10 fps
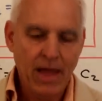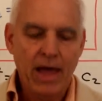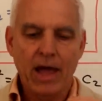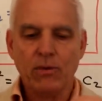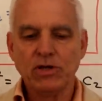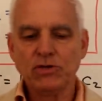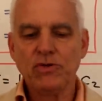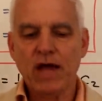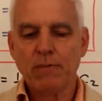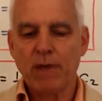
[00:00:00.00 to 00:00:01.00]
And we do
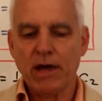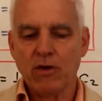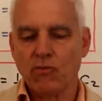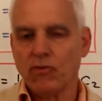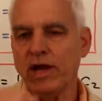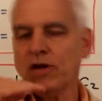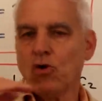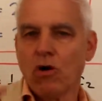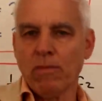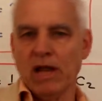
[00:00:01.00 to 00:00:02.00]
that by
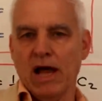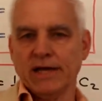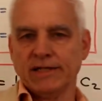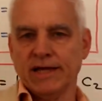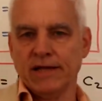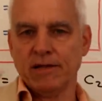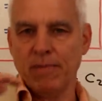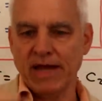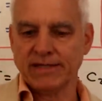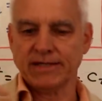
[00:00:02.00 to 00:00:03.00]
renormalizing the
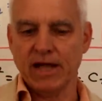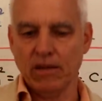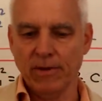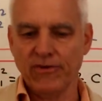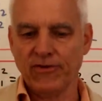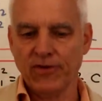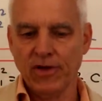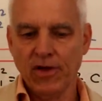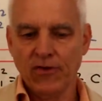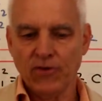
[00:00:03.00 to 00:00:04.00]
basis elements
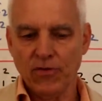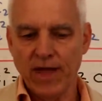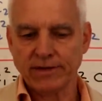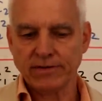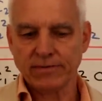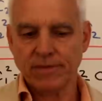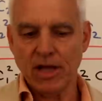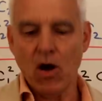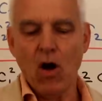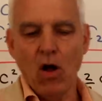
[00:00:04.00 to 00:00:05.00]
so that
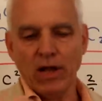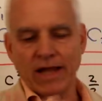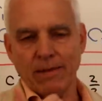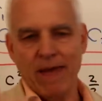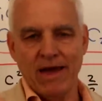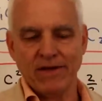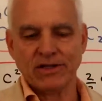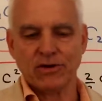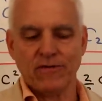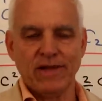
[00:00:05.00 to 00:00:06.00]
they all end up having
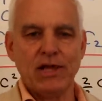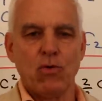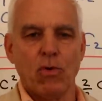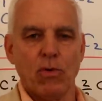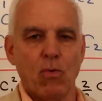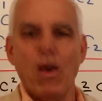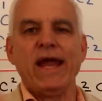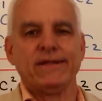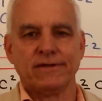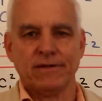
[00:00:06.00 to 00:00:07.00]
sort of equal
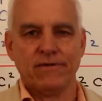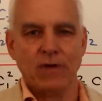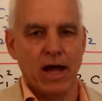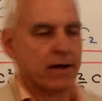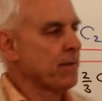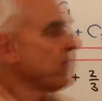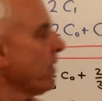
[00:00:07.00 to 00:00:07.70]
weight, if you like.